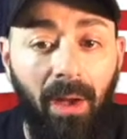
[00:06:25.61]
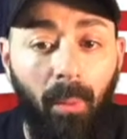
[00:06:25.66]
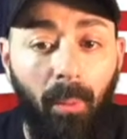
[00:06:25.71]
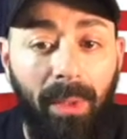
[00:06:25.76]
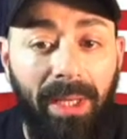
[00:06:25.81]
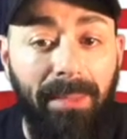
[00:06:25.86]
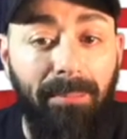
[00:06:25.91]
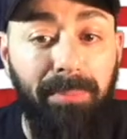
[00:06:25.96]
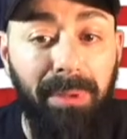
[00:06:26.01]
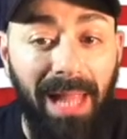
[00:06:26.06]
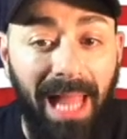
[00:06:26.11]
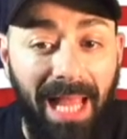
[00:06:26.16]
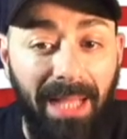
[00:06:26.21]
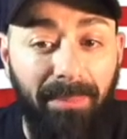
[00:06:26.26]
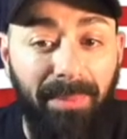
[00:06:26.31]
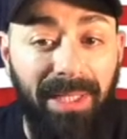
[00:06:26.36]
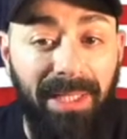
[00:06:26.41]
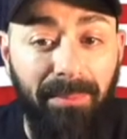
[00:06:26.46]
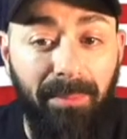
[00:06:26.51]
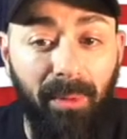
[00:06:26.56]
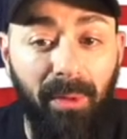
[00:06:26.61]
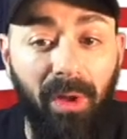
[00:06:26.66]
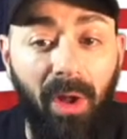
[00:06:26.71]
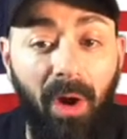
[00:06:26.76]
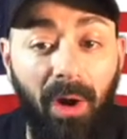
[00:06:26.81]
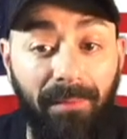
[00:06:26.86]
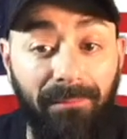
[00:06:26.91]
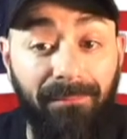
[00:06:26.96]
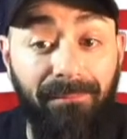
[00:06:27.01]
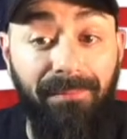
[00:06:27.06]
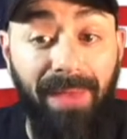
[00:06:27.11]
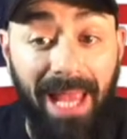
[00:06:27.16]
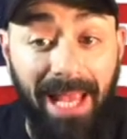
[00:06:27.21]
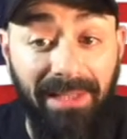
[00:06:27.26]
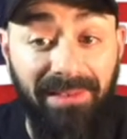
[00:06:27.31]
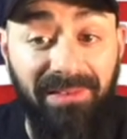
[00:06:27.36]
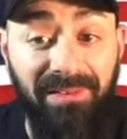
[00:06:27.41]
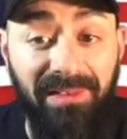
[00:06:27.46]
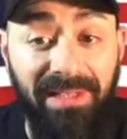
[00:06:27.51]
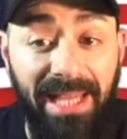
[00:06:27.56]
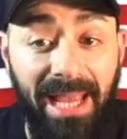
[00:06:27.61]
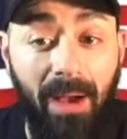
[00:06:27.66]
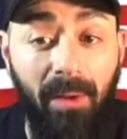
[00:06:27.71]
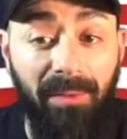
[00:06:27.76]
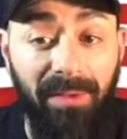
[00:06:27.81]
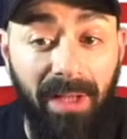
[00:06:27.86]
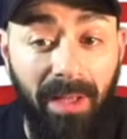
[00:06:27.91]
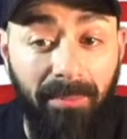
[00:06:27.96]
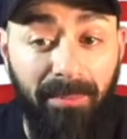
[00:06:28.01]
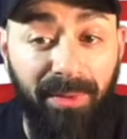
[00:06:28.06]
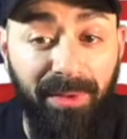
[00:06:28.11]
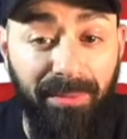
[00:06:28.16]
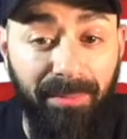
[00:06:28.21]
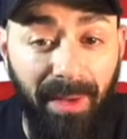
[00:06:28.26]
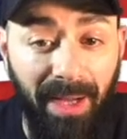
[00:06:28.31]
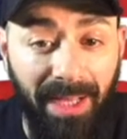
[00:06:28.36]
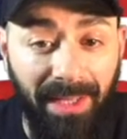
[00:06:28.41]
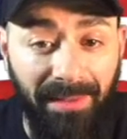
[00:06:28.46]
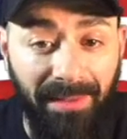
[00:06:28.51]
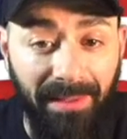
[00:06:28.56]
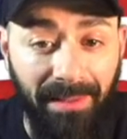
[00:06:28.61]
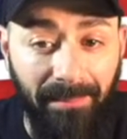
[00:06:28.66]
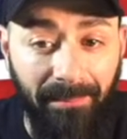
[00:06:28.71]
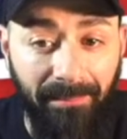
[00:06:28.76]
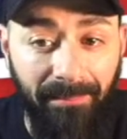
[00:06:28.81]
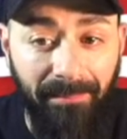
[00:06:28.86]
We black people are vastly outnumbered by them.